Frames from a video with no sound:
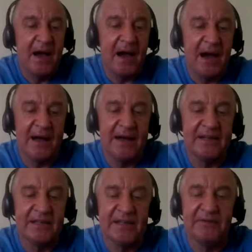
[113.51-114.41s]

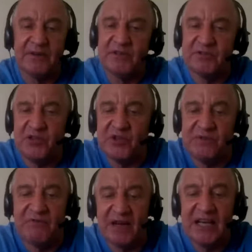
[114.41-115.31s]
And if it's to do
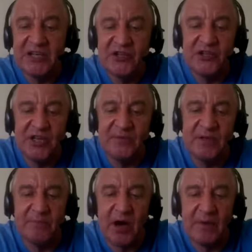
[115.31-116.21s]
with relationships,
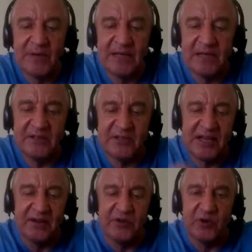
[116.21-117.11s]
it might be to
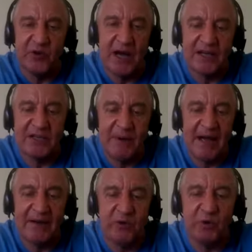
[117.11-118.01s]
get your ex
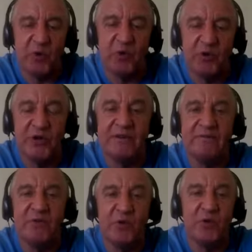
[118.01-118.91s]
back or looking
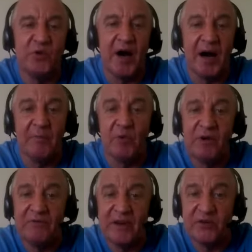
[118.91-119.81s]
for a
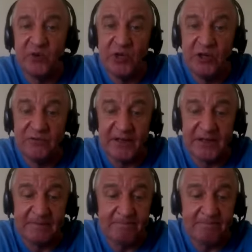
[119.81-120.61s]
boyfriend or girlfriend.